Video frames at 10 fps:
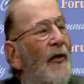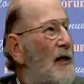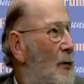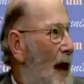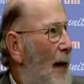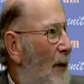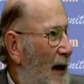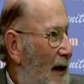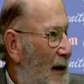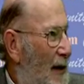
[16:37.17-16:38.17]
then things were
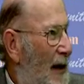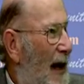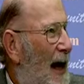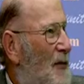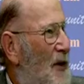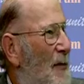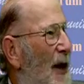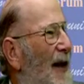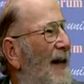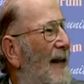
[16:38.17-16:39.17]
happening in the, in the
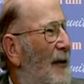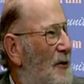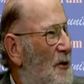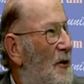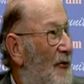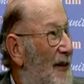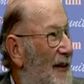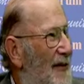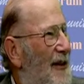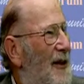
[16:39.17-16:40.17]
housing market, and that was
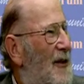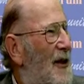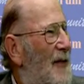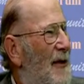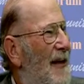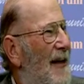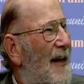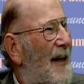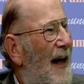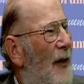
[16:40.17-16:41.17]
good for the, the
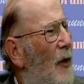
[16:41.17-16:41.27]
economy.